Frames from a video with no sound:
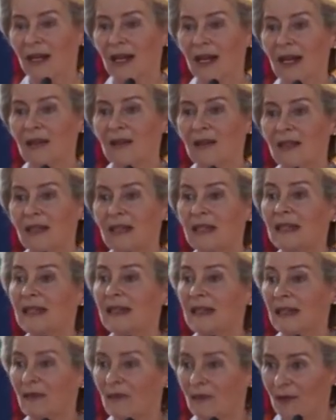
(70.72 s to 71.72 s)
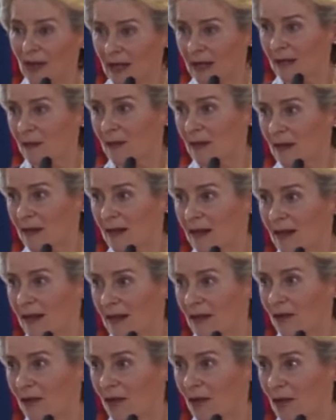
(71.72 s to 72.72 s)
and they need the investments in the
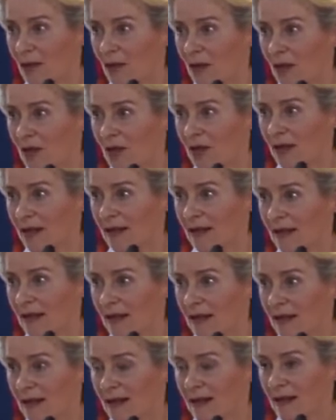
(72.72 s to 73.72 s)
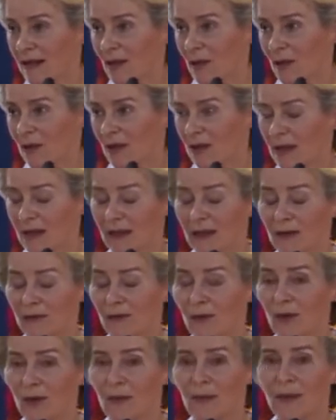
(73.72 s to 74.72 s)
infrastructure that is necessary,
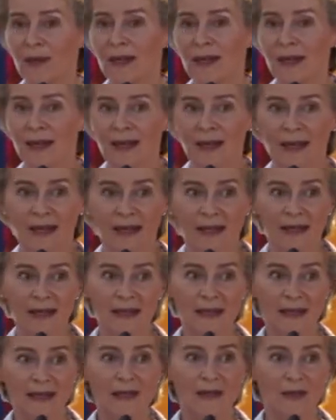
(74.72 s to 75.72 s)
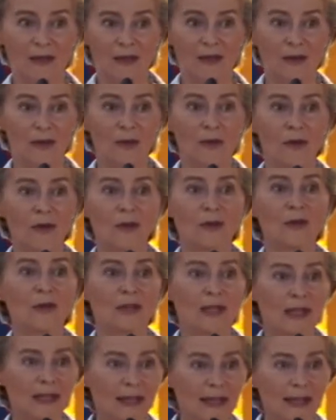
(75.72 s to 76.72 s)
therefore. This is the so-called
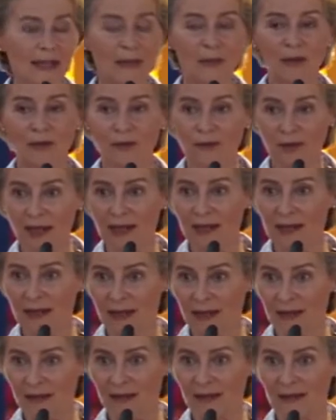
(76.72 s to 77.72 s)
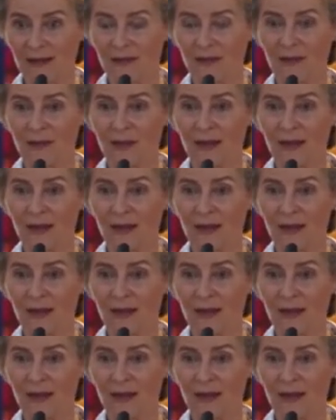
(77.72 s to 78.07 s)
climate finance.